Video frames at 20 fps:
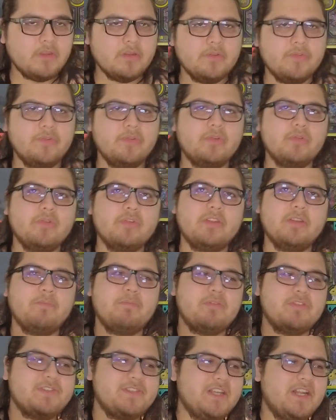So the
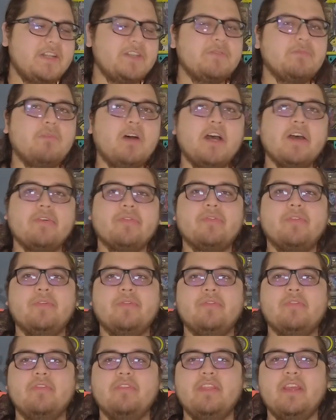percentage
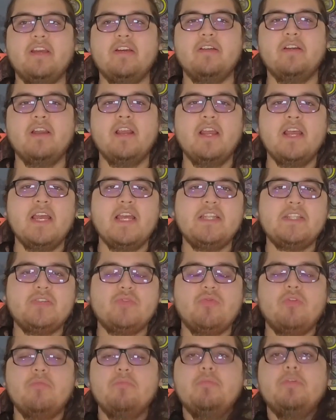milestones are there to
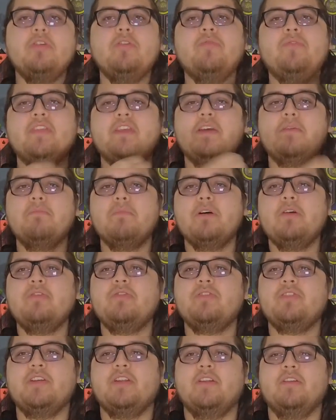remove the
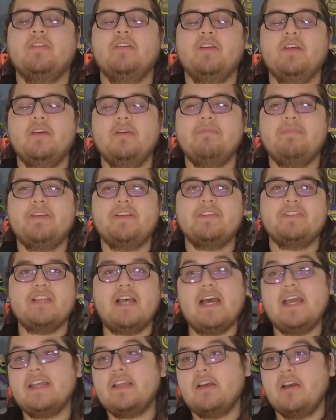emotion. Because
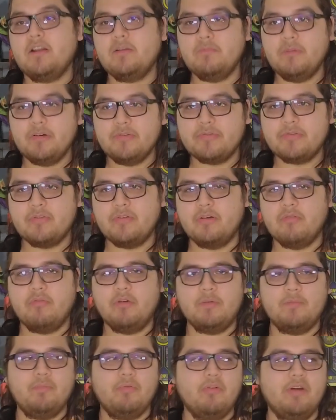I got emotional at
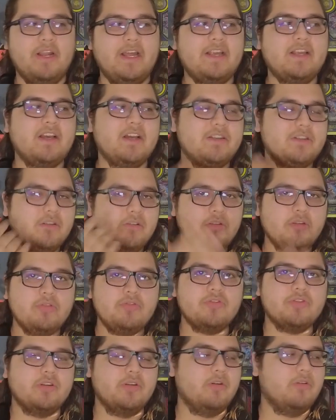one point. I got
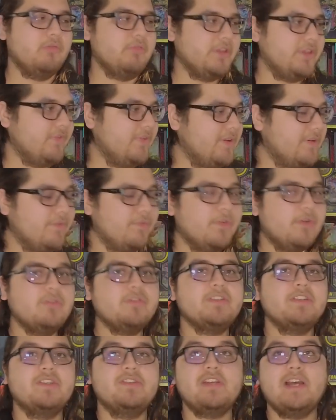delusional with Vivid
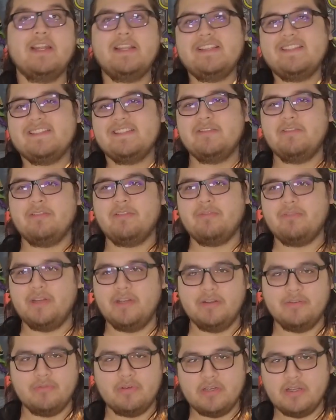Voltage. I didn't sell at three
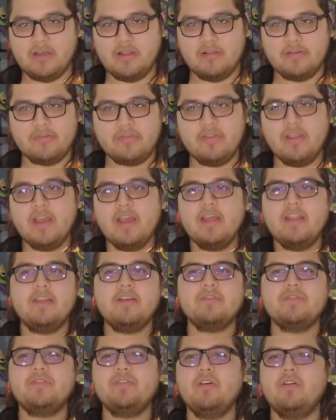hundred dollars.
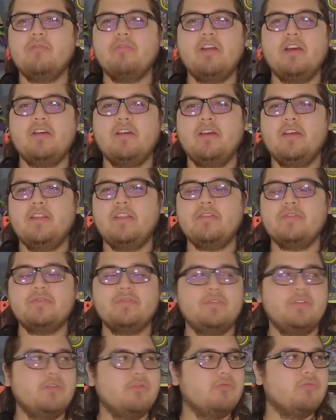There's no, re there's
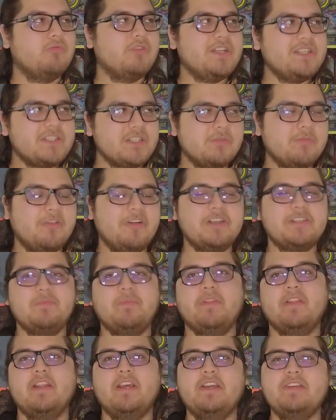no reasonable
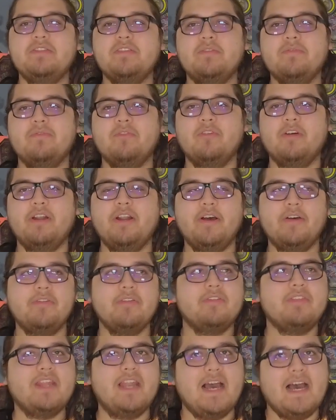explanation for it other
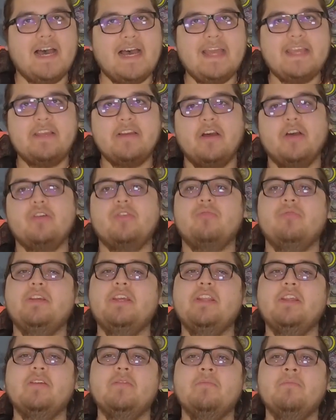than I got
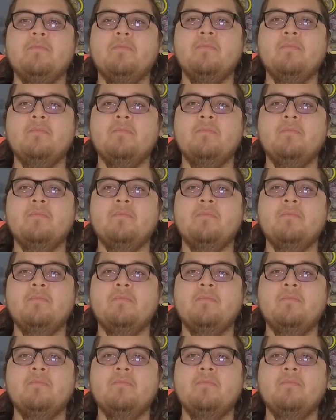greedy.